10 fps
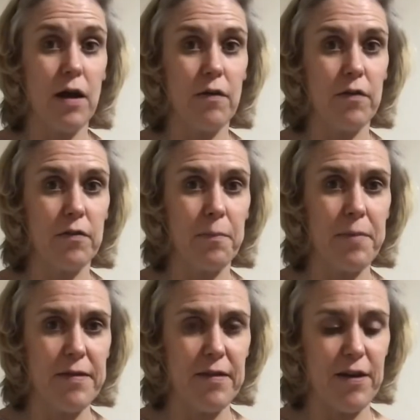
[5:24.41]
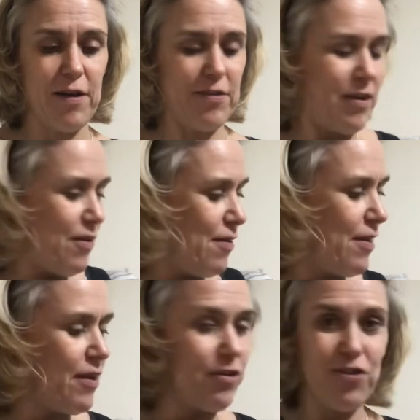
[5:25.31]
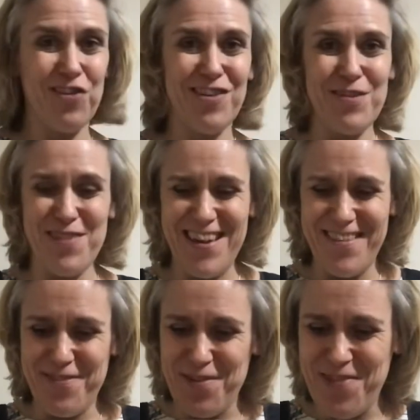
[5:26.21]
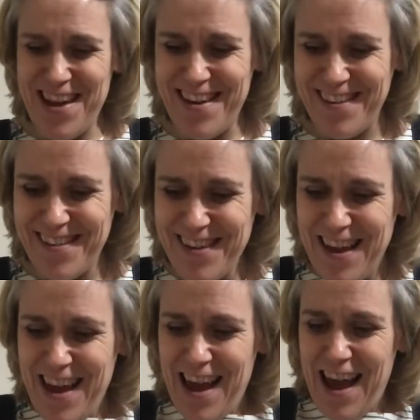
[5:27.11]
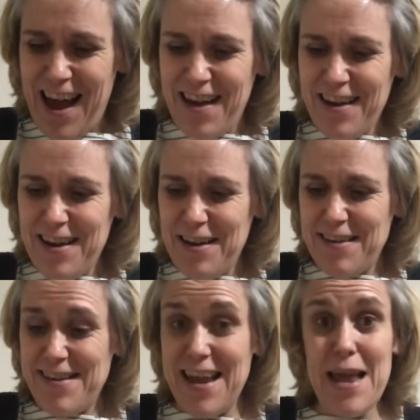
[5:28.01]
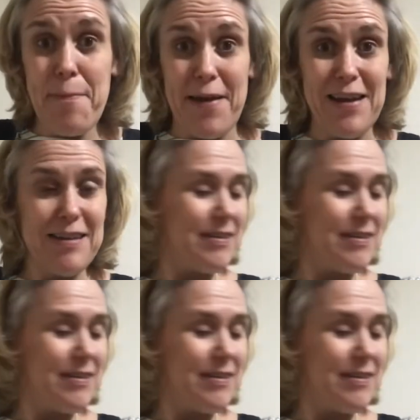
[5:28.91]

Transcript: some bits I cut out earlier just to be prepared. I'm going to tape it